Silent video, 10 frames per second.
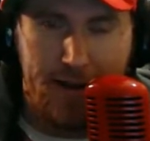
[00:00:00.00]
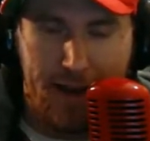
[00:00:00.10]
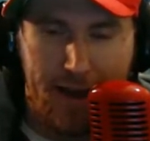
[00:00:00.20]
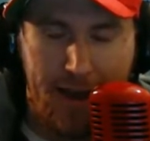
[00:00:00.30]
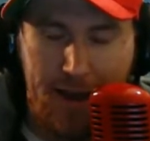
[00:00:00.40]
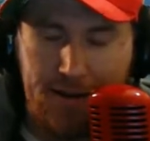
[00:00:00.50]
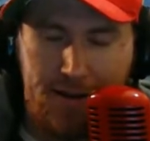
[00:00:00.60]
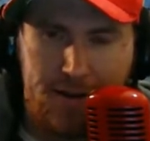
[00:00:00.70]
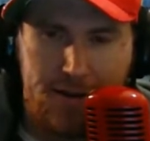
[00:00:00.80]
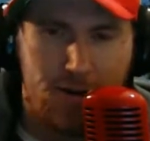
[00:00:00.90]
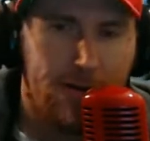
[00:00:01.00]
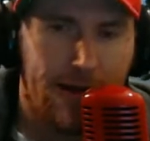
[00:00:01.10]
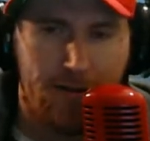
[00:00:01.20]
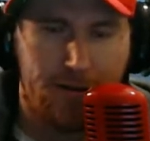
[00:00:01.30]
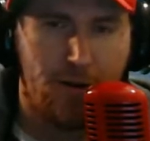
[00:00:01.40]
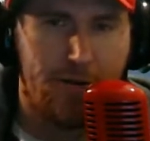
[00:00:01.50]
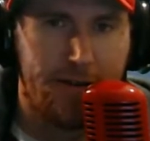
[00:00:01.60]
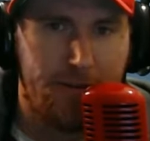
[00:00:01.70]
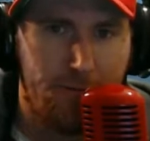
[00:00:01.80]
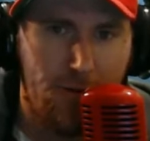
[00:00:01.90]
and go down go
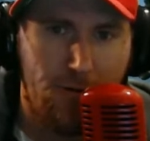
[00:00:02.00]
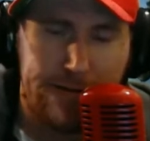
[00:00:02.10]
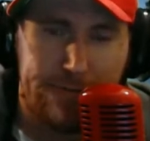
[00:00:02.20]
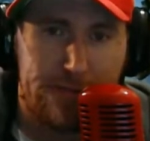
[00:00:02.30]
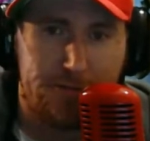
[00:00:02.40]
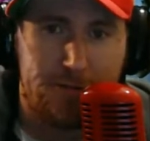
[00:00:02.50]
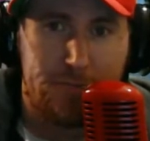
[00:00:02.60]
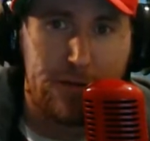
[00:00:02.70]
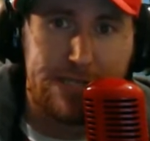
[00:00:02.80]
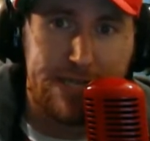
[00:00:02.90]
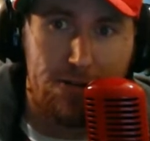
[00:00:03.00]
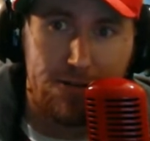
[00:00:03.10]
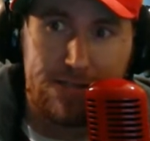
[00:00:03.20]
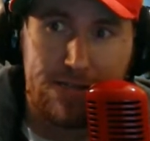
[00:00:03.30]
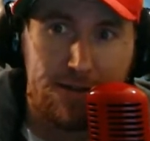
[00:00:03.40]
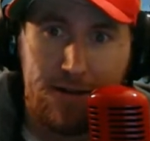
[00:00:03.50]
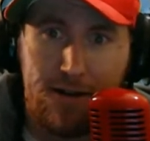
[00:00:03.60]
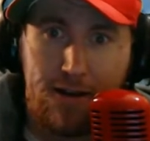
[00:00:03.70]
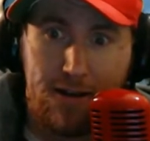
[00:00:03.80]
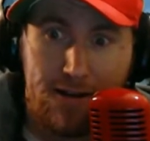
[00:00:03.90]
down the road to Mr. Smith's house
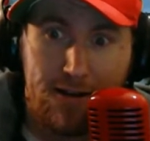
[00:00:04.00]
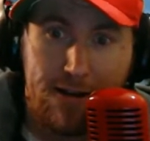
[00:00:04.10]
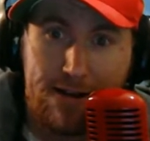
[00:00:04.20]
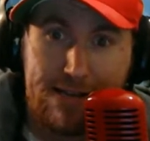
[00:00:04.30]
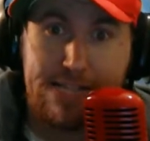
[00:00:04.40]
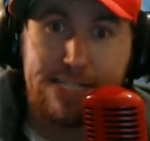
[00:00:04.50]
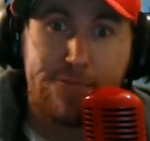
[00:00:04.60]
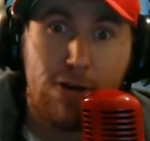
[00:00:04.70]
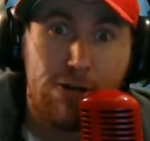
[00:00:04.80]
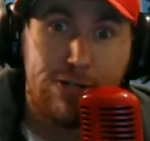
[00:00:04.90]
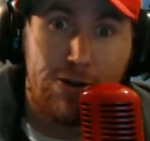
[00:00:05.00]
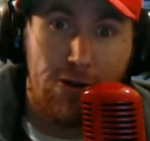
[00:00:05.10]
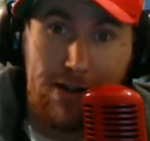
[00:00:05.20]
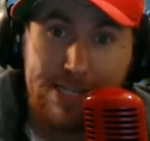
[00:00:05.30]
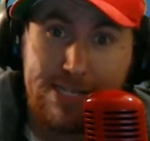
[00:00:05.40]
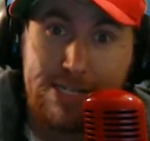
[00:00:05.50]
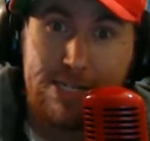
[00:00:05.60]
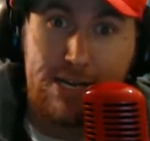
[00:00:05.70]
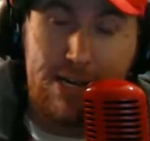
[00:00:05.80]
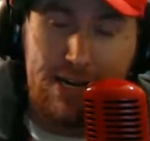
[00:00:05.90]
and get some culture. Listen to
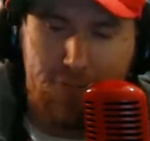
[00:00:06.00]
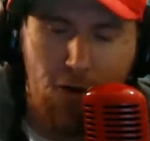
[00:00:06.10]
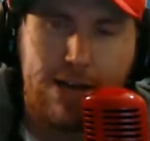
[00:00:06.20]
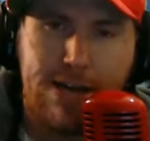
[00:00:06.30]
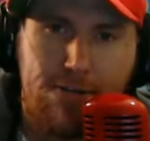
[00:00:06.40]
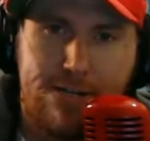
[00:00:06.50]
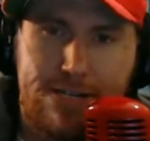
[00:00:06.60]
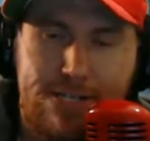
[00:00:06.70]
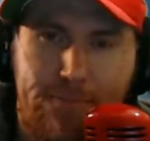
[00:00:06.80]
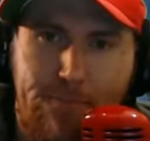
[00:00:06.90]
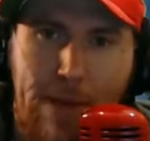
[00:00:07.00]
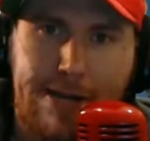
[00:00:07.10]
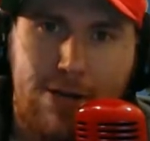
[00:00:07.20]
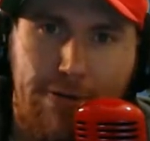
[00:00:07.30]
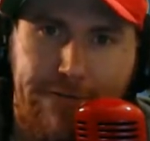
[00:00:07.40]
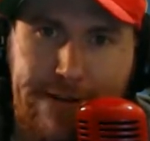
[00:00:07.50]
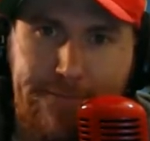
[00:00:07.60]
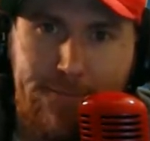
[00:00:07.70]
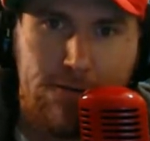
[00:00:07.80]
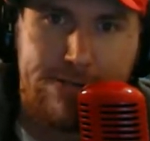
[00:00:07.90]
rock out to some Beethoven
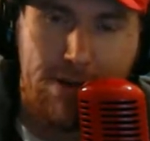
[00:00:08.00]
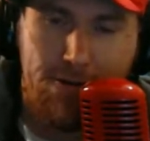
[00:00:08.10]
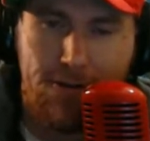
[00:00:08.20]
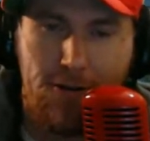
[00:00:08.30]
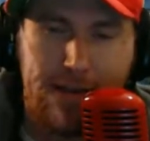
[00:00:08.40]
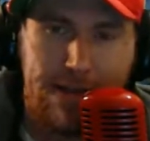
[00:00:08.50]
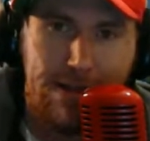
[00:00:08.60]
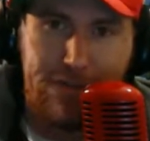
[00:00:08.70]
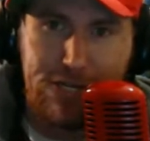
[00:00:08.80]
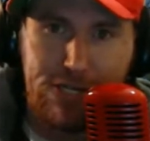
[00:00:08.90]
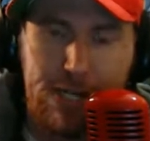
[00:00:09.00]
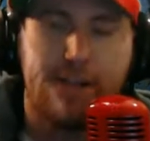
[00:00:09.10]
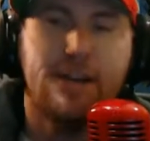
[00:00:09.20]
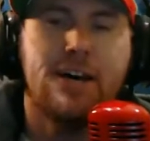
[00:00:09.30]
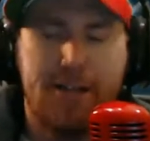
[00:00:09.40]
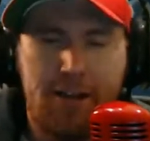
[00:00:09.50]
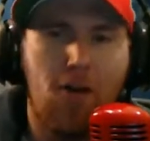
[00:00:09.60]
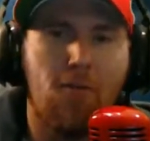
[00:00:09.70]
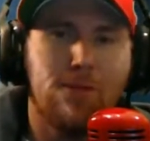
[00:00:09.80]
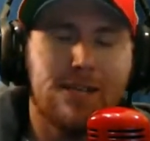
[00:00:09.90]
and Mozart and all that lovely shit.
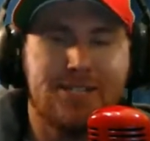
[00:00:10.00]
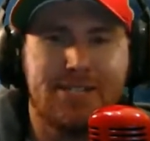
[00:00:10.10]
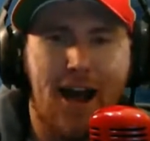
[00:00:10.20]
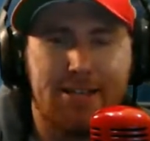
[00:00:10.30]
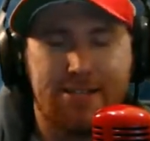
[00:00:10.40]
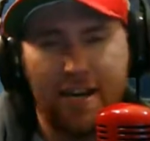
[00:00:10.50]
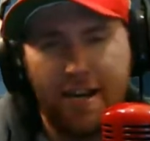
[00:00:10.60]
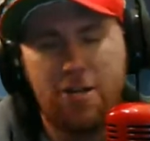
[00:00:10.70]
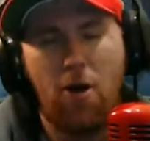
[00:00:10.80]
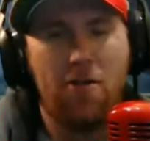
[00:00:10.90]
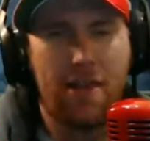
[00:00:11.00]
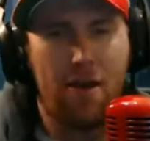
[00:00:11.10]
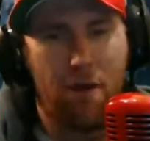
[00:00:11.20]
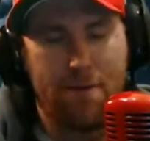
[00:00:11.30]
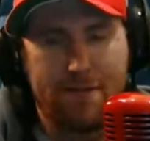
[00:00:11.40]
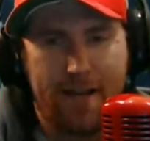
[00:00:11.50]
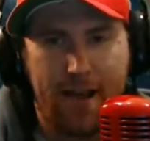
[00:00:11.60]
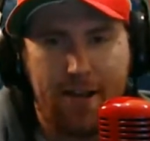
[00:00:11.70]
No, please guys, go to that website,